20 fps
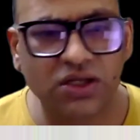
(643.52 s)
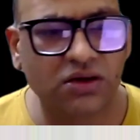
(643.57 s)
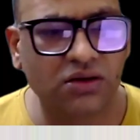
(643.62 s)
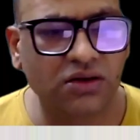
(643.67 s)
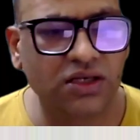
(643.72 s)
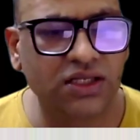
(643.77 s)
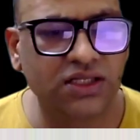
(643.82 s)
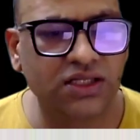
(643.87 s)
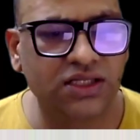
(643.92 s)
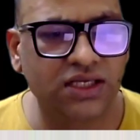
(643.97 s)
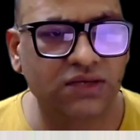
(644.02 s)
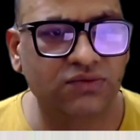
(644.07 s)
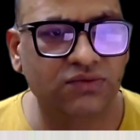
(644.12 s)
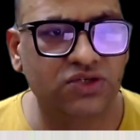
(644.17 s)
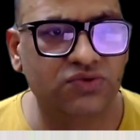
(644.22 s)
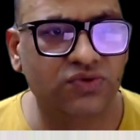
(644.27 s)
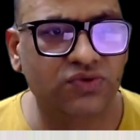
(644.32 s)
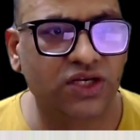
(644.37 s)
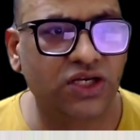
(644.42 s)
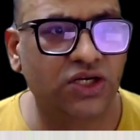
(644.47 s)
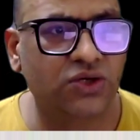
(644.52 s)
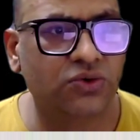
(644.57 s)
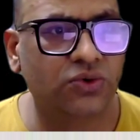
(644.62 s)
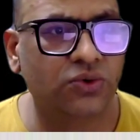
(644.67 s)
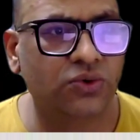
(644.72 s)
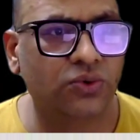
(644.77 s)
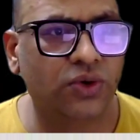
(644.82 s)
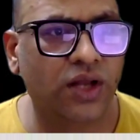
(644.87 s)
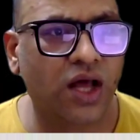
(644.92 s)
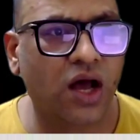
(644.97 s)
only thing which we need to
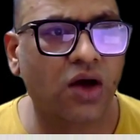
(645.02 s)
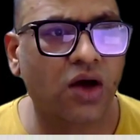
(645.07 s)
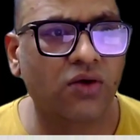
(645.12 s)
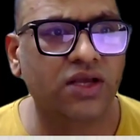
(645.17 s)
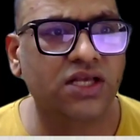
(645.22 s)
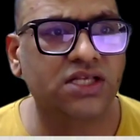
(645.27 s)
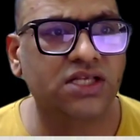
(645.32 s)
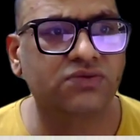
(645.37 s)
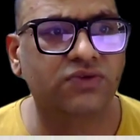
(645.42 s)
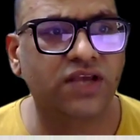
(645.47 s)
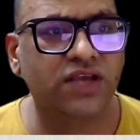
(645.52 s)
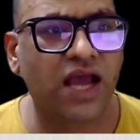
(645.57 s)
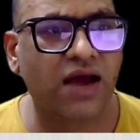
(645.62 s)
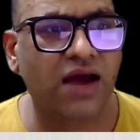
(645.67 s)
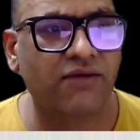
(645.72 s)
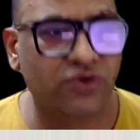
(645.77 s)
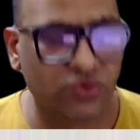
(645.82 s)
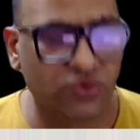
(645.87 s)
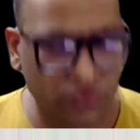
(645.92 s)
do now is we have